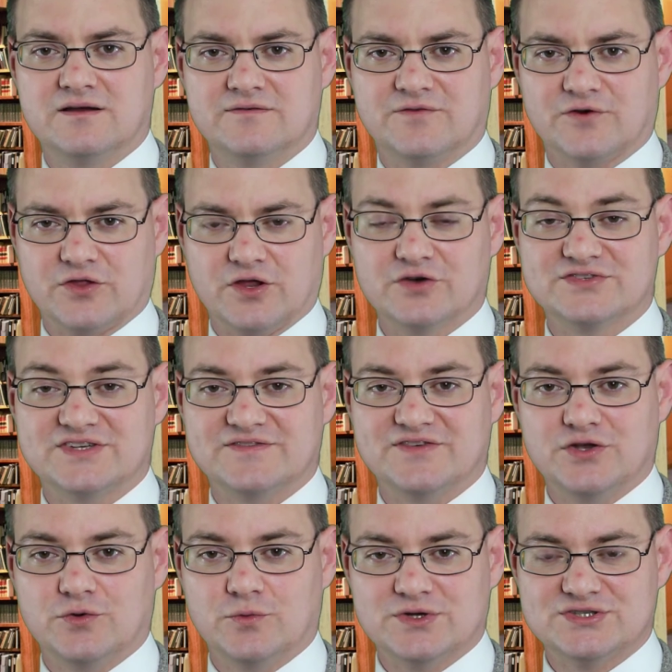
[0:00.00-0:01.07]
For those of
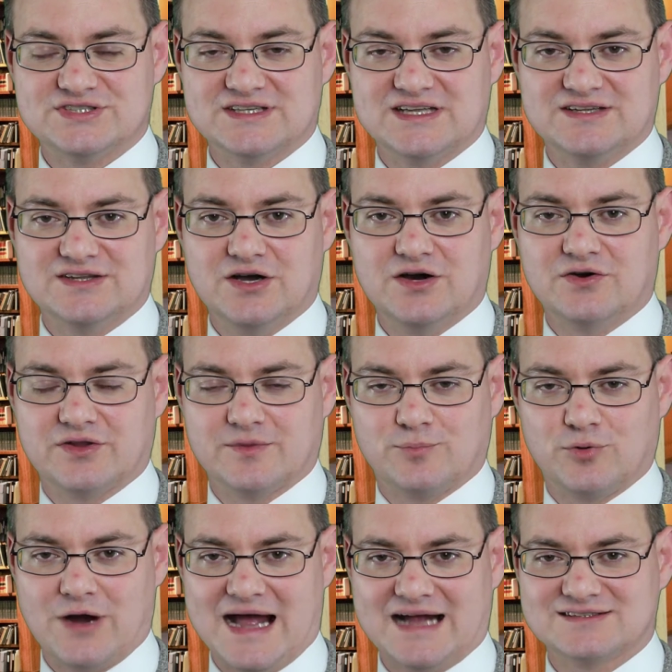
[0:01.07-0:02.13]
you wishing to know the
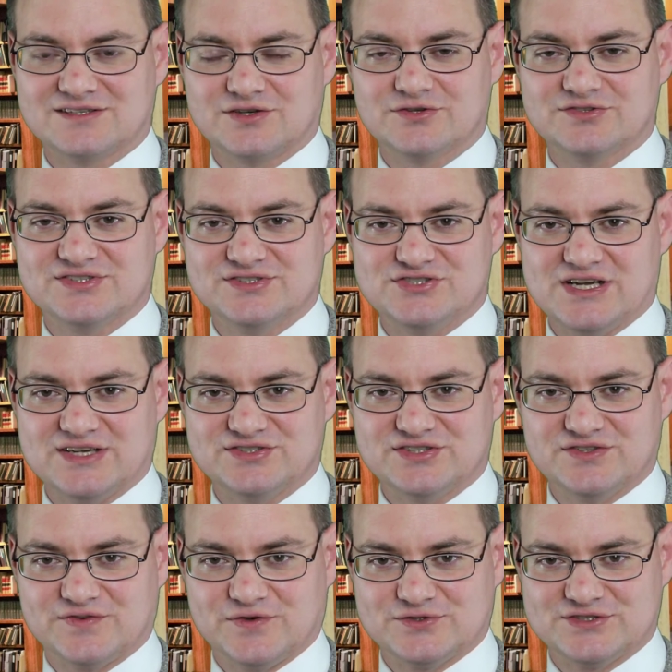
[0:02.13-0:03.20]
practical
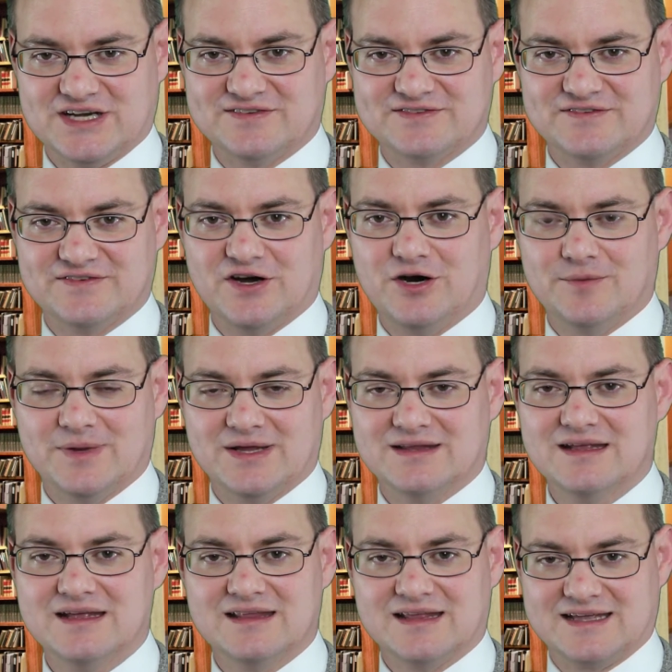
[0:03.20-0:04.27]
suggestions for self-development
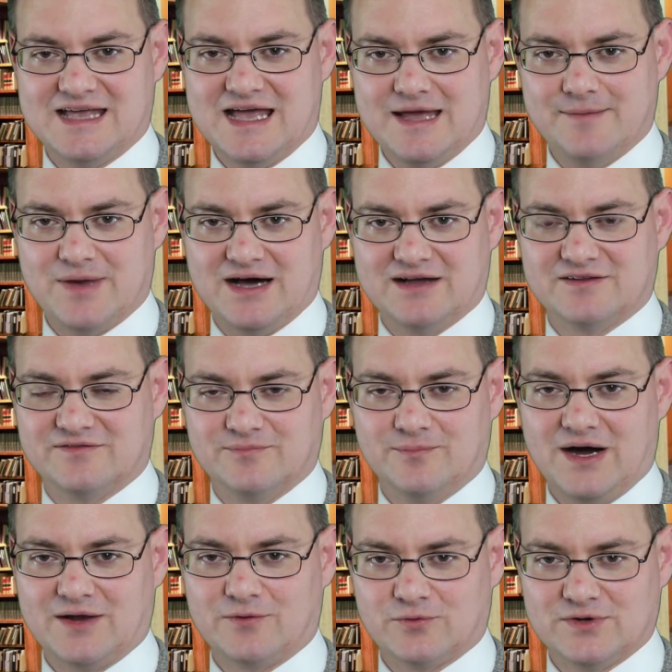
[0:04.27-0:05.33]
that came out of
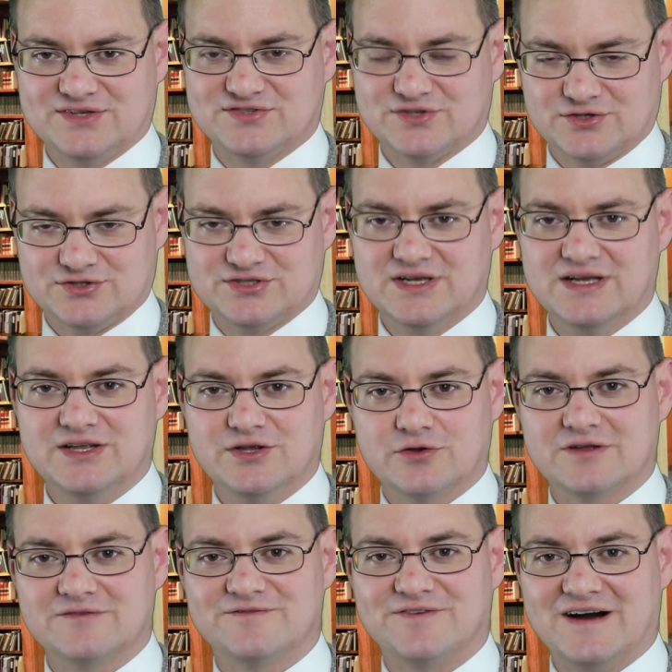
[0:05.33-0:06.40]
my research,
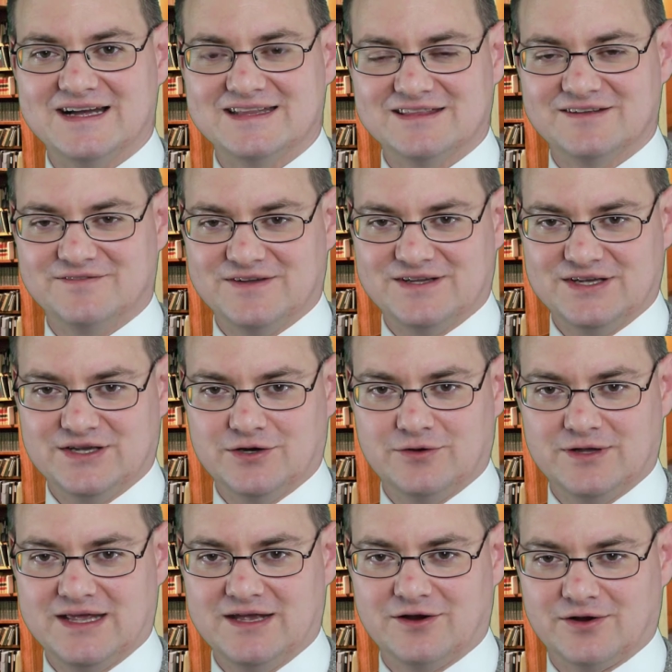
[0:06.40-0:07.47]
you can find the video
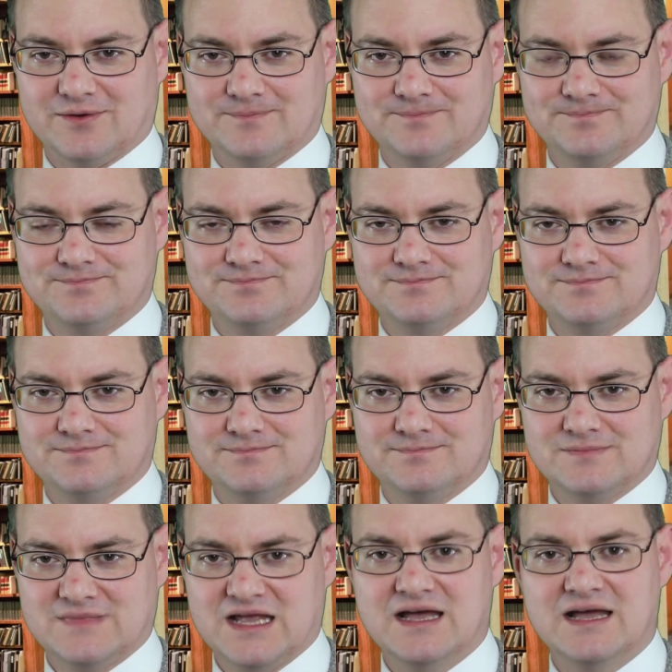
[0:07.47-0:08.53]
here.
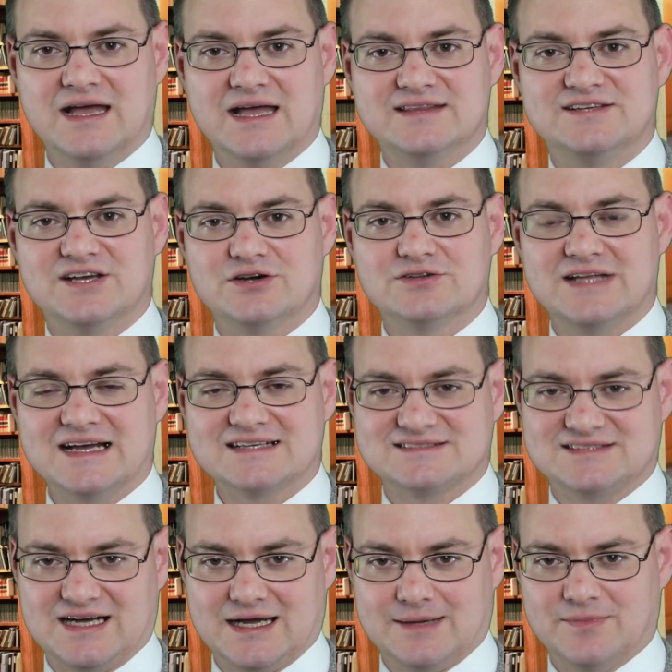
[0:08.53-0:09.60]
Until
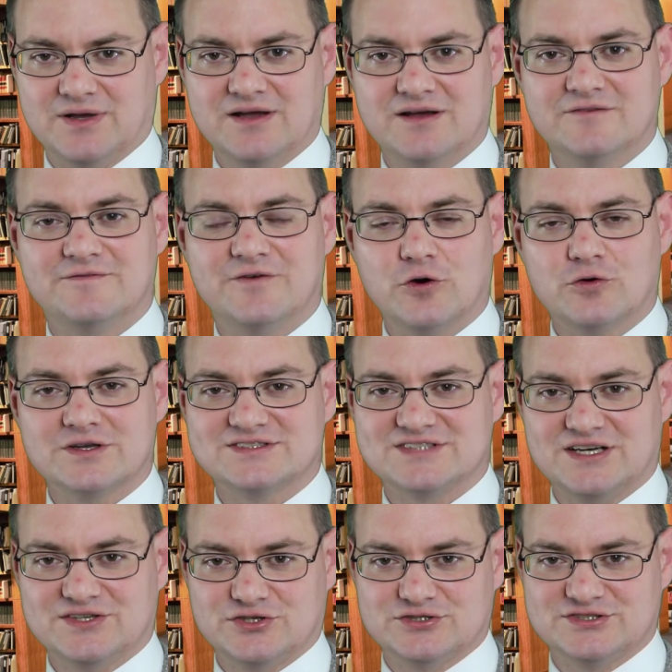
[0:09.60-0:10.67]
next time, focus
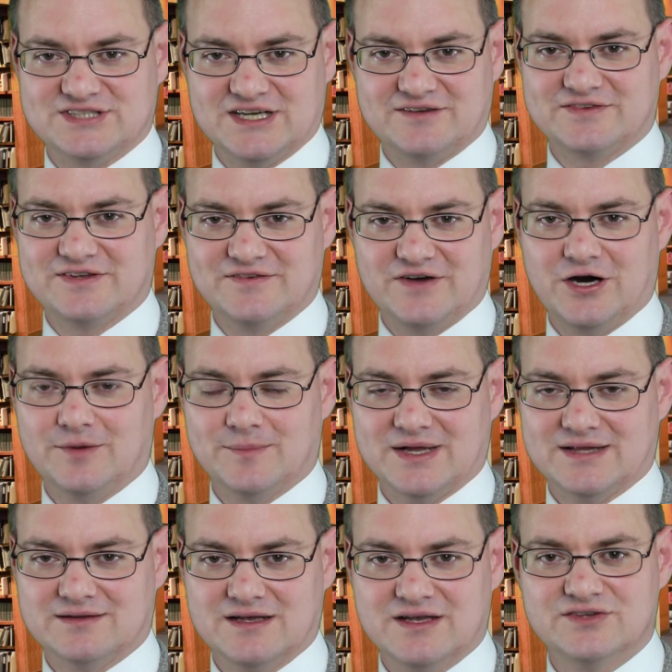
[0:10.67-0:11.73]
on your
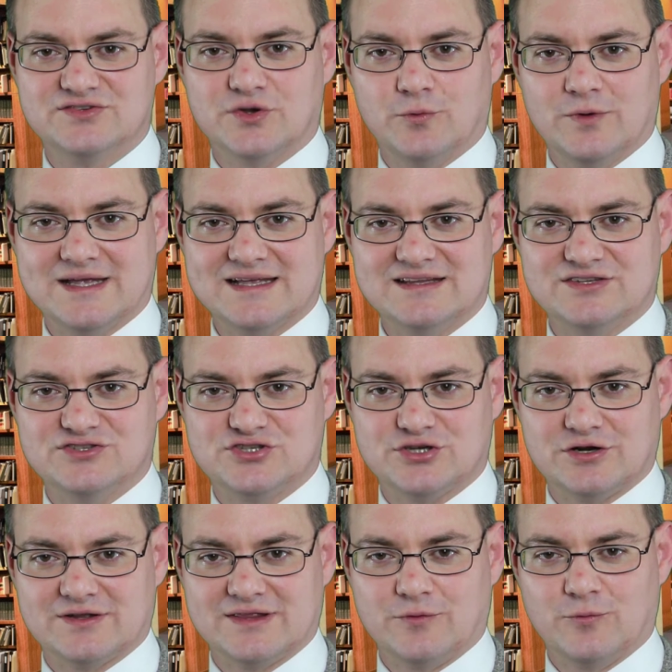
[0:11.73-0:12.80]
self-development so we can
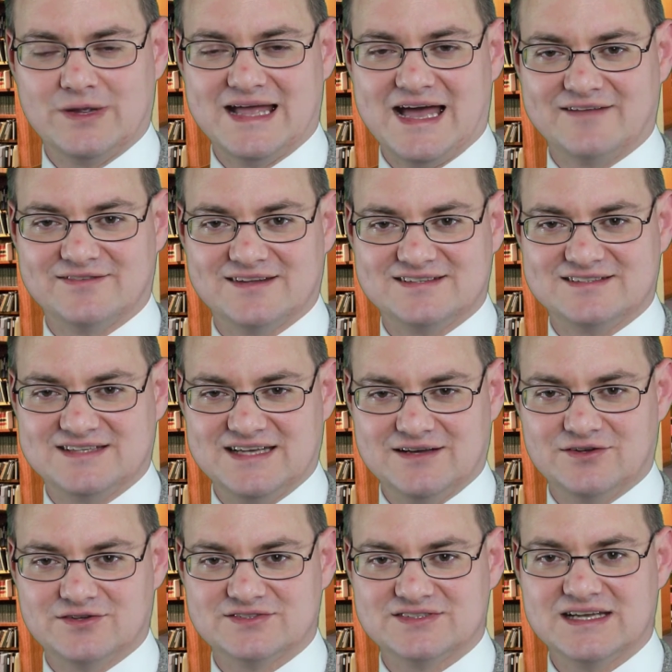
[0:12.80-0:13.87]
ensure that we have the
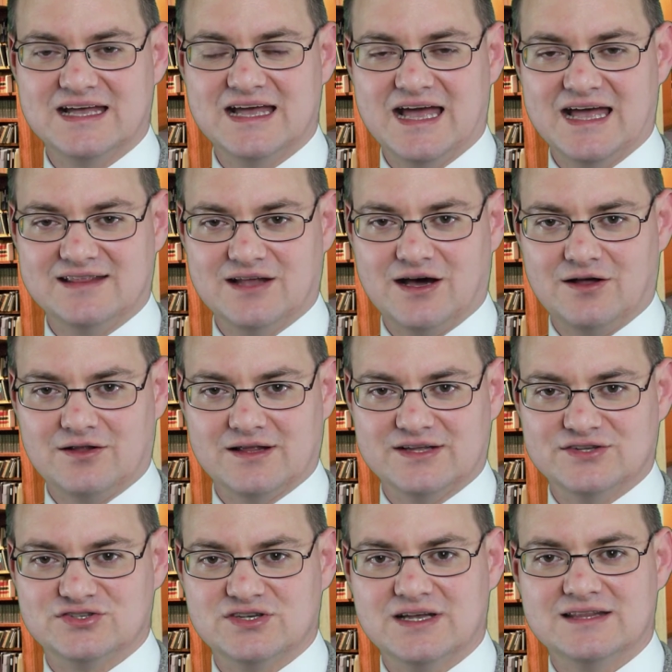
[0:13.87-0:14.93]
skills and
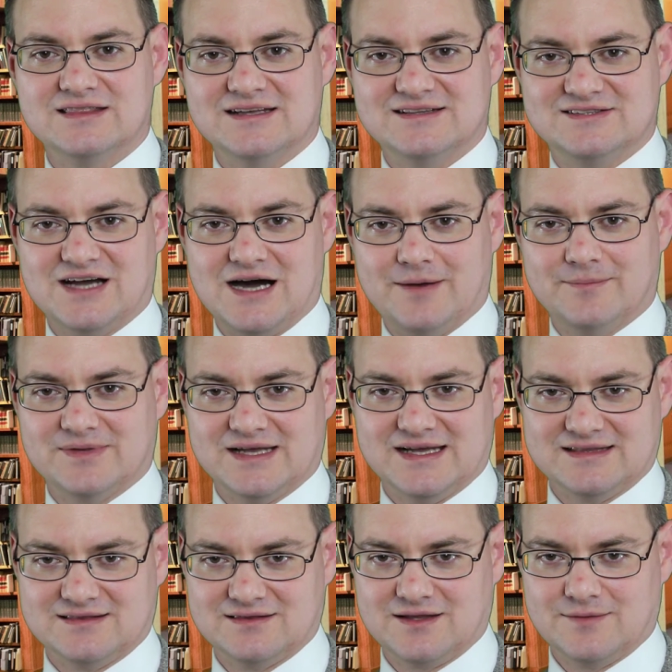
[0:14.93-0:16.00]
knowledge that
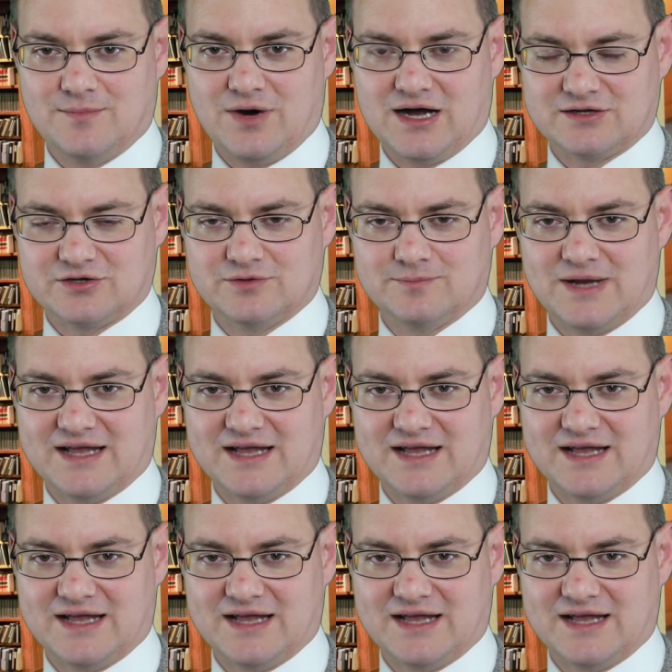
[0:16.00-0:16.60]
dominate the modern